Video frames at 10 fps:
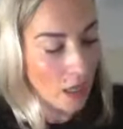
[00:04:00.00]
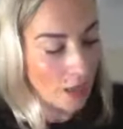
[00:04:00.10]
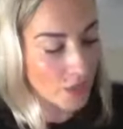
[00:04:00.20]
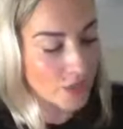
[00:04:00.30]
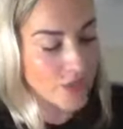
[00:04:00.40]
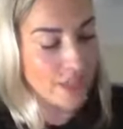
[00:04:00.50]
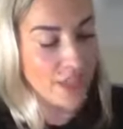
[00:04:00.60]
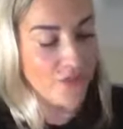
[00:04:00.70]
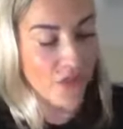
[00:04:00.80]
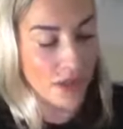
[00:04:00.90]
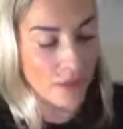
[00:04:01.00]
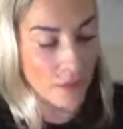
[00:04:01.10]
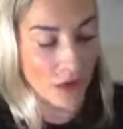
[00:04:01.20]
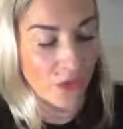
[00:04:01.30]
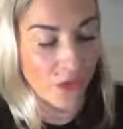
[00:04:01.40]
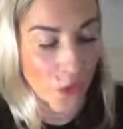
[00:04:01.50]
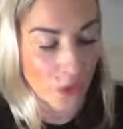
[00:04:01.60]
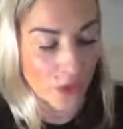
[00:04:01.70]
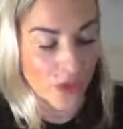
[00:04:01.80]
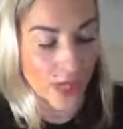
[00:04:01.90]
Other seeds fell among
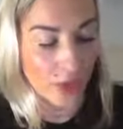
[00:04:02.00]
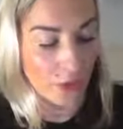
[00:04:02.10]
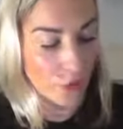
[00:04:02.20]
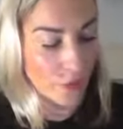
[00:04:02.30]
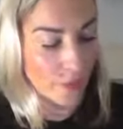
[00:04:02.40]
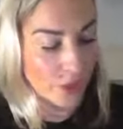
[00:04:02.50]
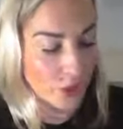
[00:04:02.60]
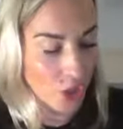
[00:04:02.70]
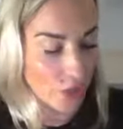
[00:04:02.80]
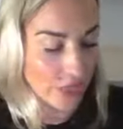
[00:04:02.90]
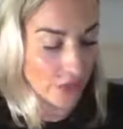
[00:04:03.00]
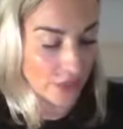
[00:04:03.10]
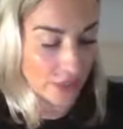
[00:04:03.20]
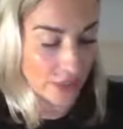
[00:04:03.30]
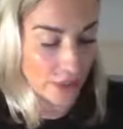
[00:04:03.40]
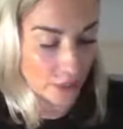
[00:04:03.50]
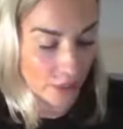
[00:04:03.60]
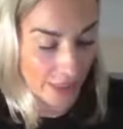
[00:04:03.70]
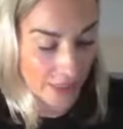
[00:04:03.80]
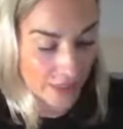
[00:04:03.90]
thorns that grew up and choked out the tender
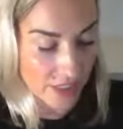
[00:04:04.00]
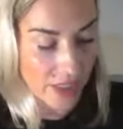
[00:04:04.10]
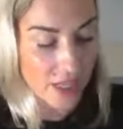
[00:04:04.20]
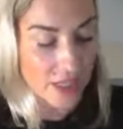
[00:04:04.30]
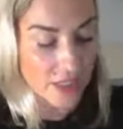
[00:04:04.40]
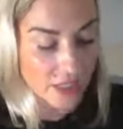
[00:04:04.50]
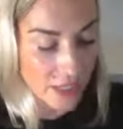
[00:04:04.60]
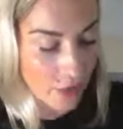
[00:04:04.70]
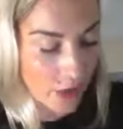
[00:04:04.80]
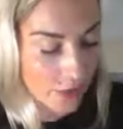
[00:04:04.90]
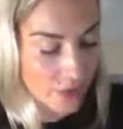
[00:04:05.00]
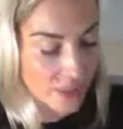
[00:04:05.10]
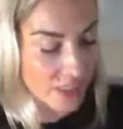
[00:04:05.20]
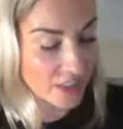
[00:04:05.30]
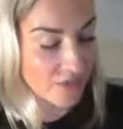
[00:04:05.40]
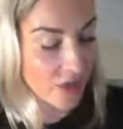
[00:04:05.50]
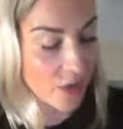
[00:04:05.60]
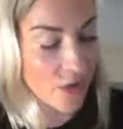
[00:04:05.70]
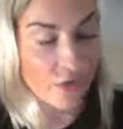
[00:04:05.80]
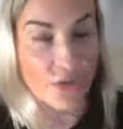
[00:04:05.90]
plants. Still, other seeds
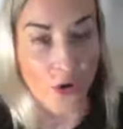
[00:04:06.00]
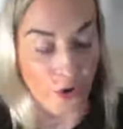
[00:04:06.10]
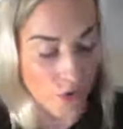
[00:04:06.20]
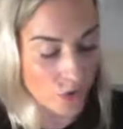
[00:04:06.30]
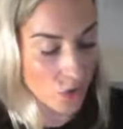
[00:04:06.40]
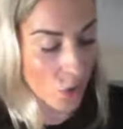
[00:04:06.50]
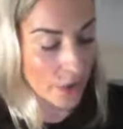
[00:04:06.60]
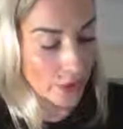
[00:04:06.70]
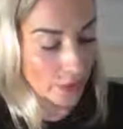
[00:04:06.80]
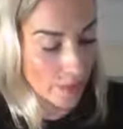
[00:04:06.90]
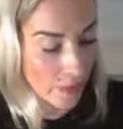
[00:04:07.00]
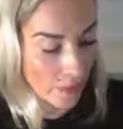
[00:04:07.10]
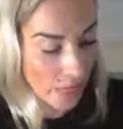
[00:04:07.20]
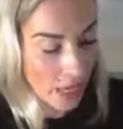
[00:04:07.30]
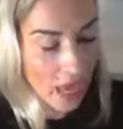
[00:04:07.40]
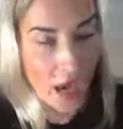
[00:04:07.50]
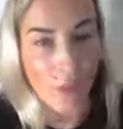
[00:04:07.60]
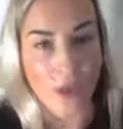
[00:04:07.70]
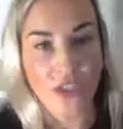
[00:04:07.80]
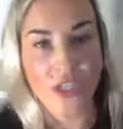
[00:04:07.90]
fell on fertile soil.
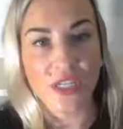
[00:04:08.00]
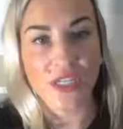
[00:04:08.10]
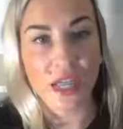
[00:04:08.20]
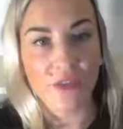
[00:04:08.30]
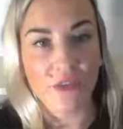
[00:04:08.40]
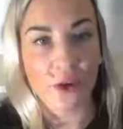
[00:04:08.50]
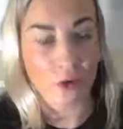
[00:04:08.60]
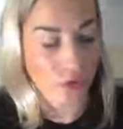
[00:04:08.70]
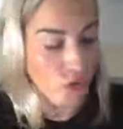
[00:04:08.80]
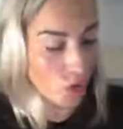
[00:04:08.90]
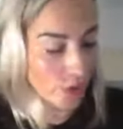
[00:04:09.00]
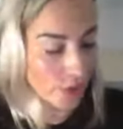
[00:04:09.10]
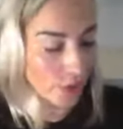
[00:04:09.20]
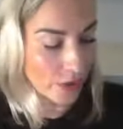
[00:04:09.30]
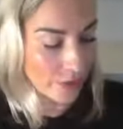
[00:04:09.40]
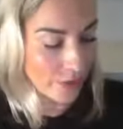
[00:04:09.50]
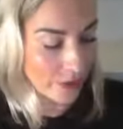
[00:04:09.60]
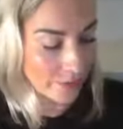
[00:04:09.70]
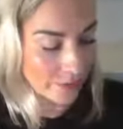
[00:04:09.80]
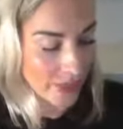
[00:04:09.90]
I want you to say fertile soil with
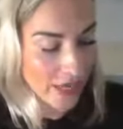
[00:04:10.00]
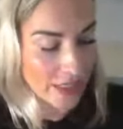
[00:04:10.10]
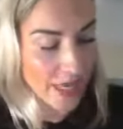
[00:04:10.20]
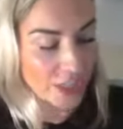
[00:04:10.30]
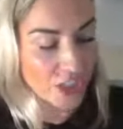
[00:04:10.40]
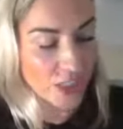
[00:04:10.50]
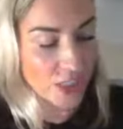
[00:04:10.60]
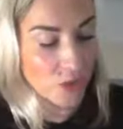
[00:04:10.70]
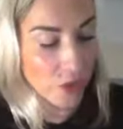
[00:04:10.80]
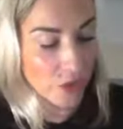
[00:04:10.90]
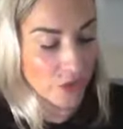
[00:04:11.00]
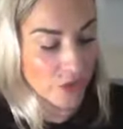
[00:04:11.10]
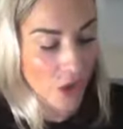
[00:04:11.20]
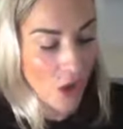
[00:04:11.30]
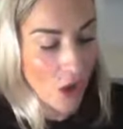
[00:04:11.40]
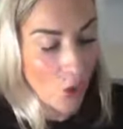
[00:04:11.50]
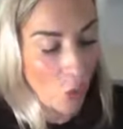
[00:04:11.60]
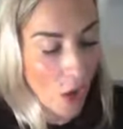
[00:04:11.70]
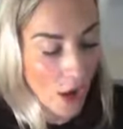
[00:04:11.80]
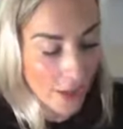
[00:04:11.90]
me. Catch these words.
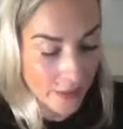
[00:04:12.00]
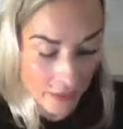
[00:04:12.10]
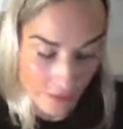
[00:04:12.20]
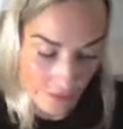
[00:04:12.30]
One